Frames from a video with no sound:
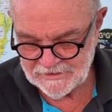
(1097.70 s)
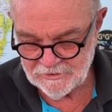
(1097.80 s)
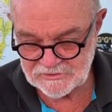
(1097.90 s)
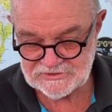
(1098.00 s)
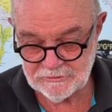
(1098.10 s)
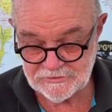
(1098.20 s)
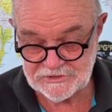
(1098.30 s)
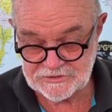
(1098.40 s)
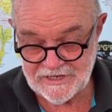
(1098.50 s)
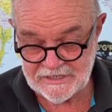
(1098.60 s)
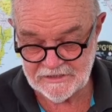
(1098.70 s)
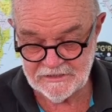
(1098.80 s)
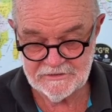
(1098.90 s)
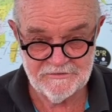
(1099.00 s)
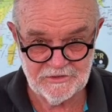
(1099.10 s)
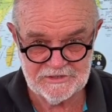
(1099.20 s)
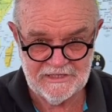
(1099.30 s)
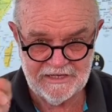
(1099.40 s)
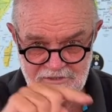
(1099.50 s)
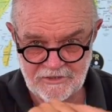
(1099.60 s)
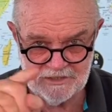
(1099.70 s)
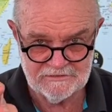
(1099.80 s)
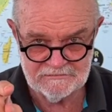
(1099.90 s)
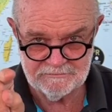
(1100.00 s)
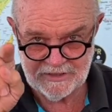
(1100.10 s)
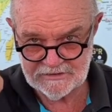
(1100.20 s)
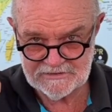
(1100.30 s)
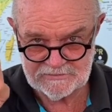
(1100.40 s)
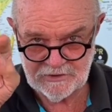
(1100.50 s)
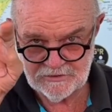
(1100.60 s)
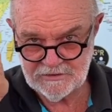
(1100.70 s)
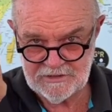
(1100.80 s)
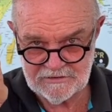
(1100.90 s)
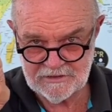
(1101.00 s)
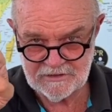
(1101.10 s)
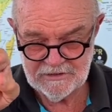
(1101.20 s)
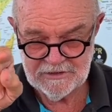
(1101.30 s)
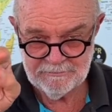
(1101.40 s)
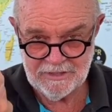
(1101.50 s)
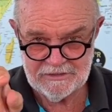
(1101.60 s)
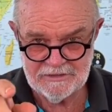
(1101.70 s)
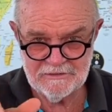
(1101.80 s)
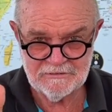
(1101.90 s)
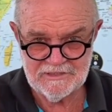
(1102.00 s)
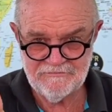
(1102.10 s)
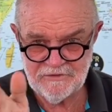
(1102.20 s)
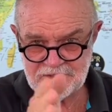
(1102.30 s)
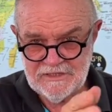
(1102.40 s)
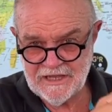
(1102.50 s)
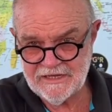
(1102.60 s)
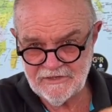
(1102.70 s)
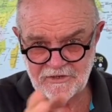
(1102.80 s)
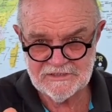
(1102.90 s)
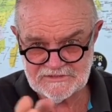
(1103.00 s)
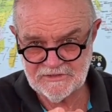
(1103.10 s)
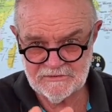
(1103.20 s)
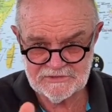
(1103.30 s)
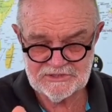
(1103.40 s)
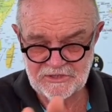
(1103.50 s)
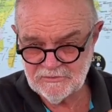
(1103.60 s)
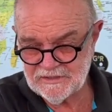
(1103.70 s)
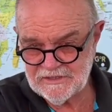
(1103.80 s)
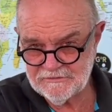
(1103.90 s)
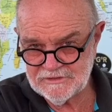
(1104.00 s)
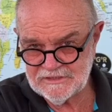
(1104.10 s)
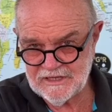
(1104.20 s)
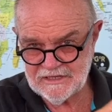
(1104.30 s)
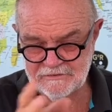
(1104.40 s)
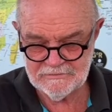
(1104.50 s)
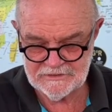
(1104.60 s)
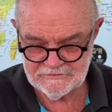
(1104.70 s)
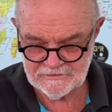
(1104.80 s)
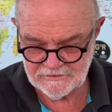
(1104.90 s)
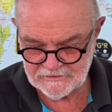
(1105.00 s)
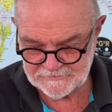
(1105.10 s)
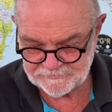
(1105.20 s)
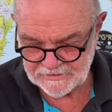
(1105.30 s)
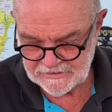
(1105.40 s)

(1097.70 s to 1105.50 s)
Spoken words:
Also on the tracker, you've got a day-night button as well. You hit the button and it'll give you the day-night zone. It'll show you when they're in the dark and when they're in the light.